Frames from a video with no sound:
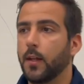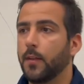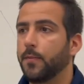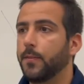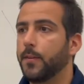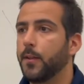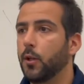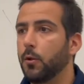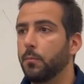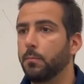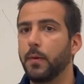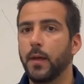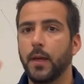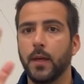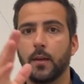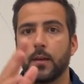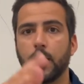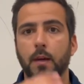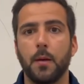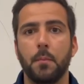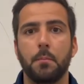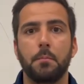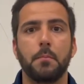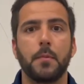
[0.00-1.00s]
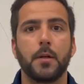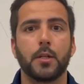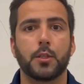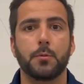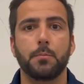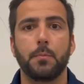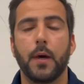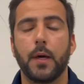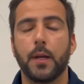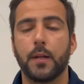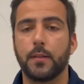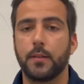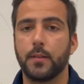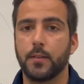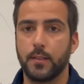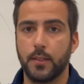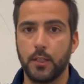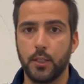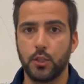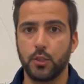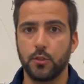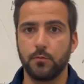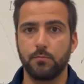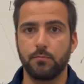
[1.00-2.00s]
they'll make a much better
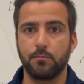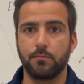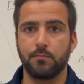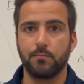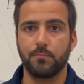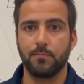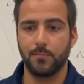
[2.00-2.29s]
decision,